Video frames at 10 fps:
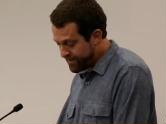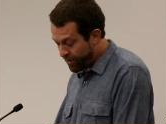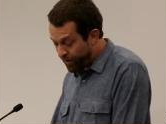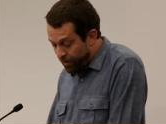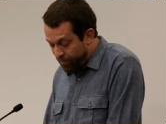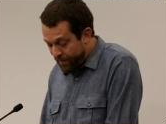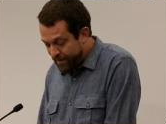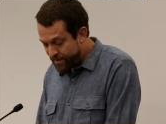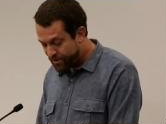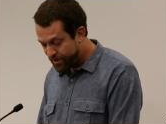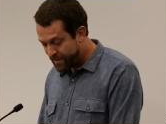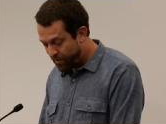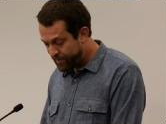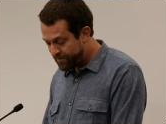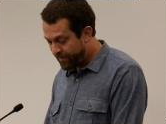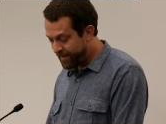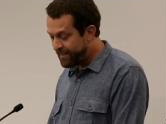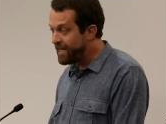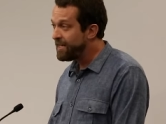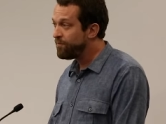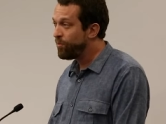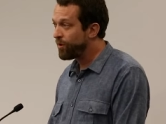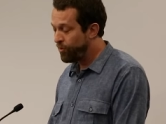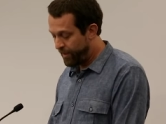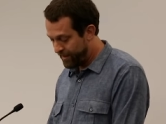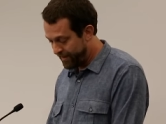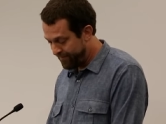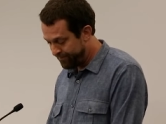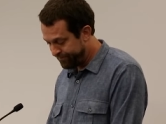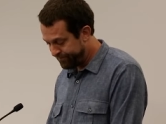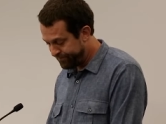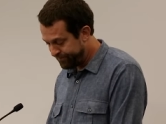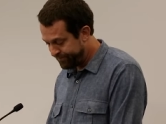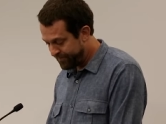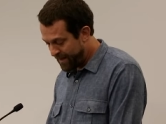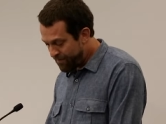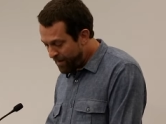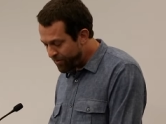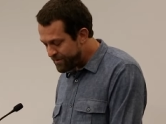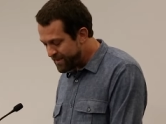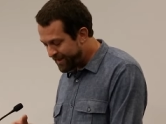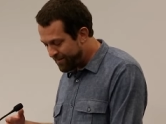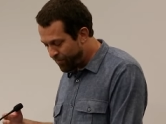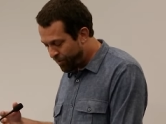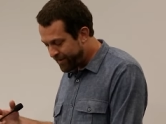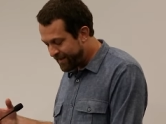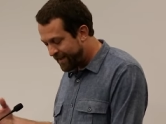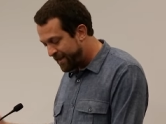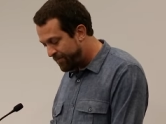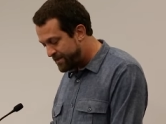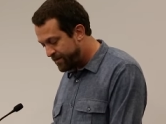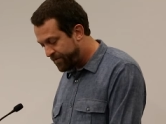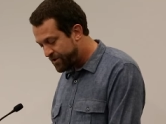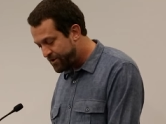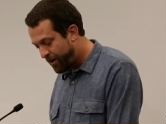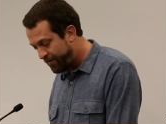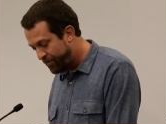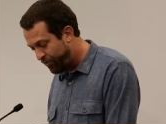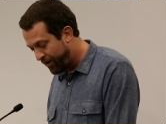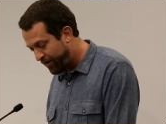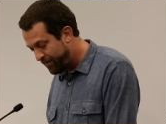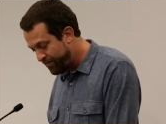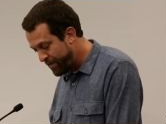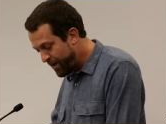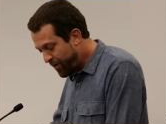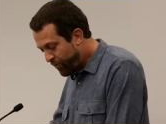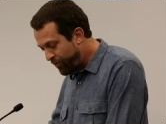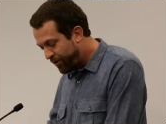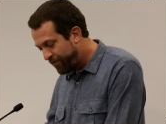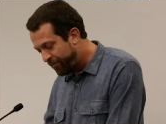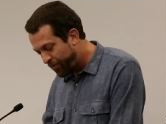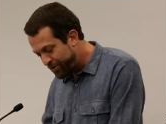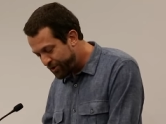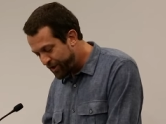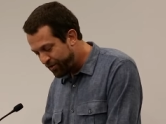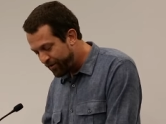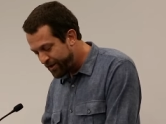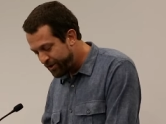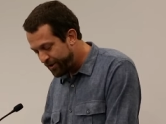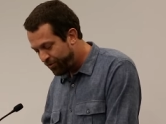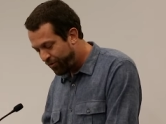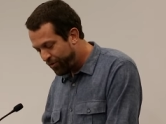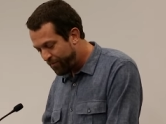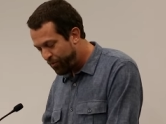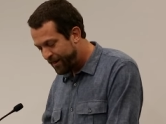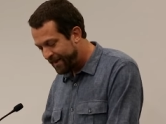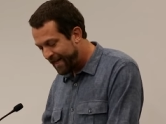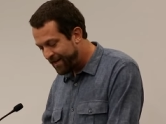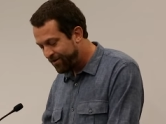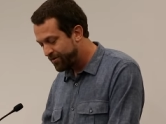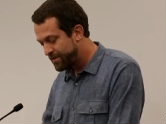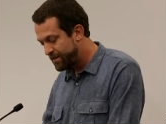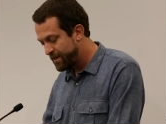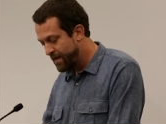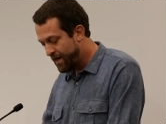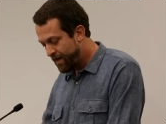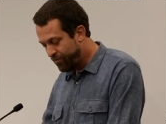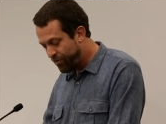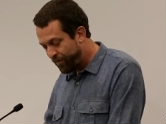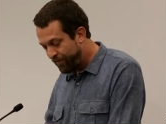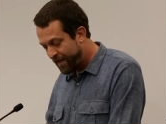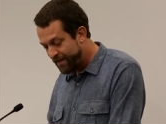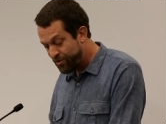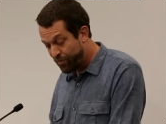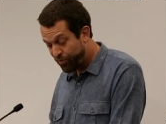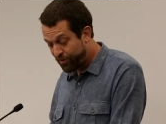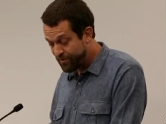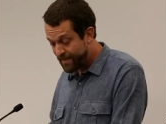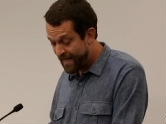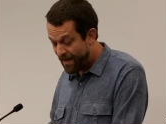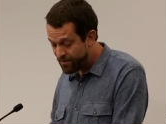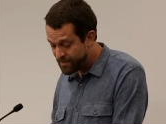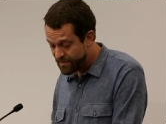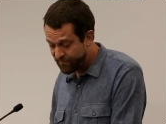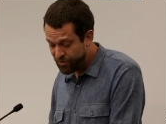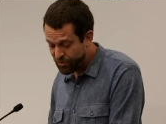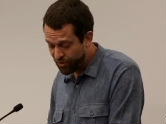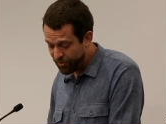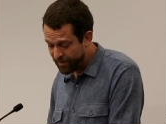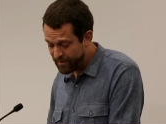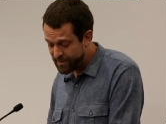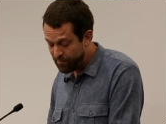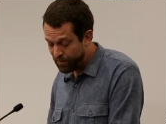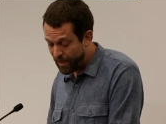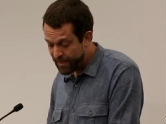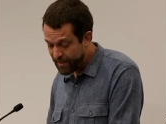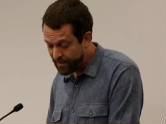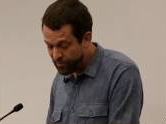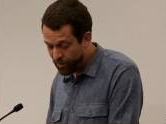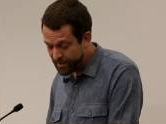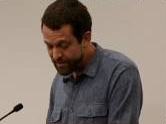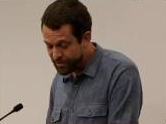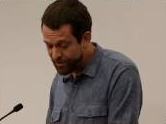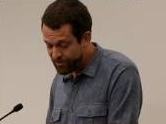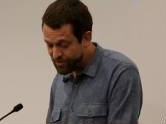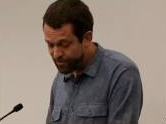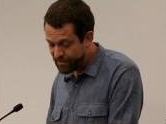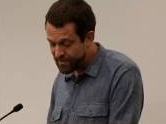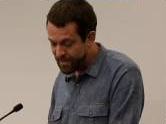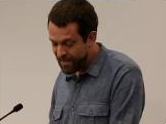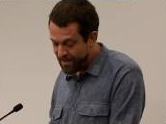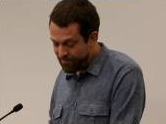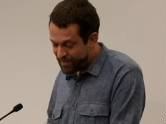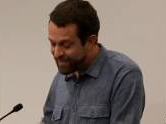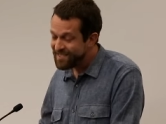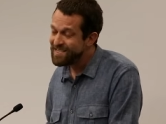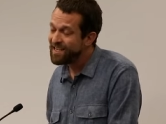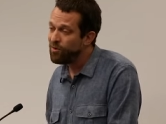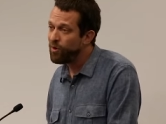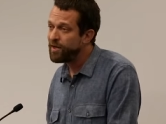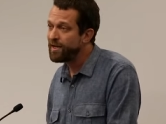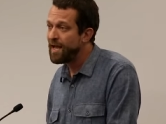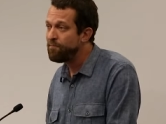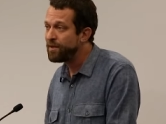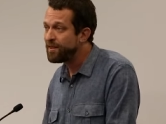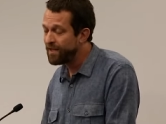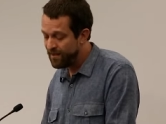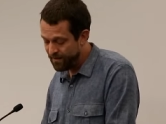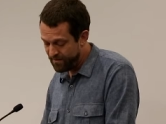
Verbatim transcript: Total openness just helped us find the end more quickly. Maybe it was nothing more than the limits of the software. We were the first generation to grow up with layers, a group of kids who'd produced thousands of tutorials on blocking unwanted users, but not a single one on empathy.